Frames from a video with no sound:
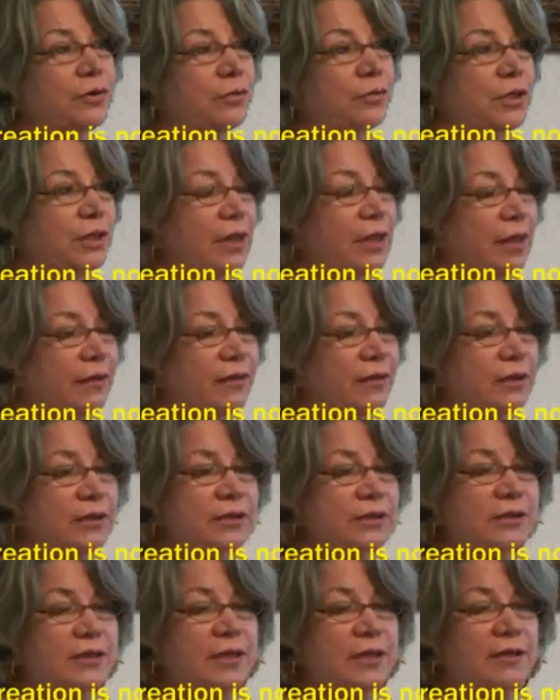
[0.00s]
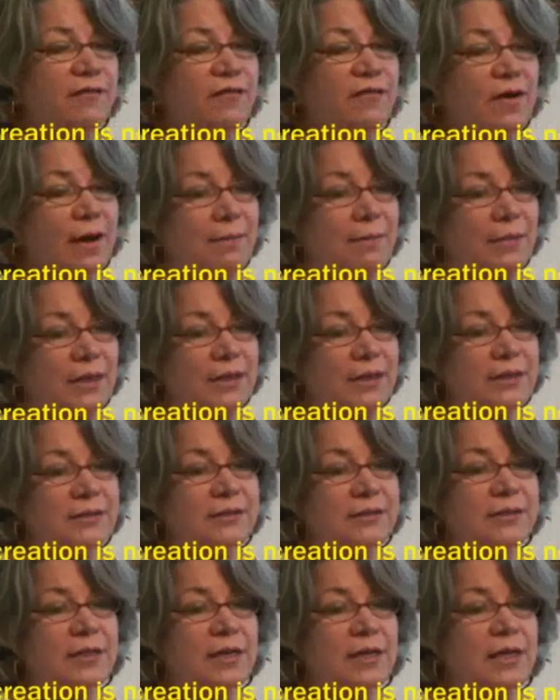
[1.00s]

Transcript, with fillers: with others and families,